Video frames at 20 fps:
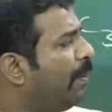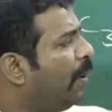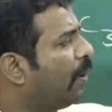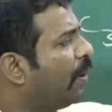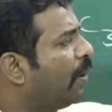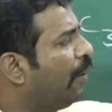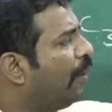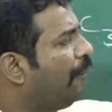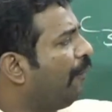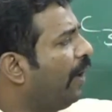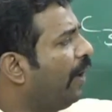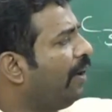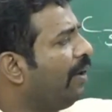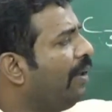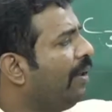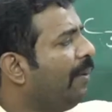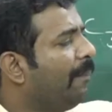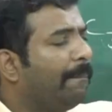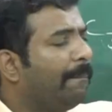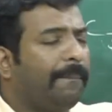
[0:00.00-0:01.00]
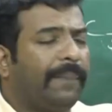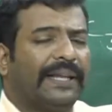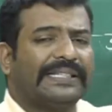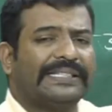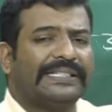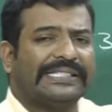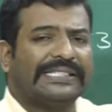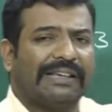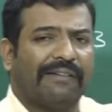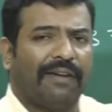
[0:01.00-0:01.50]
the power of n
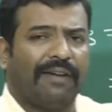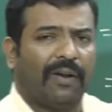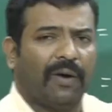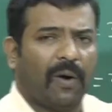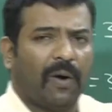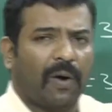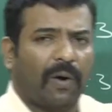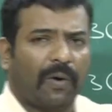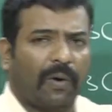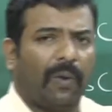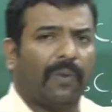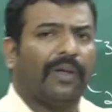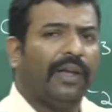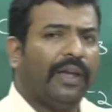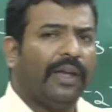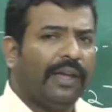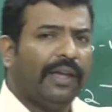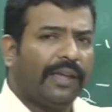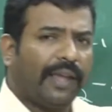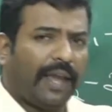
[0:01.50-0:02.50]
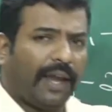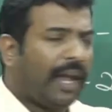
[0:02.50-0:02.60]
plus 7 or not?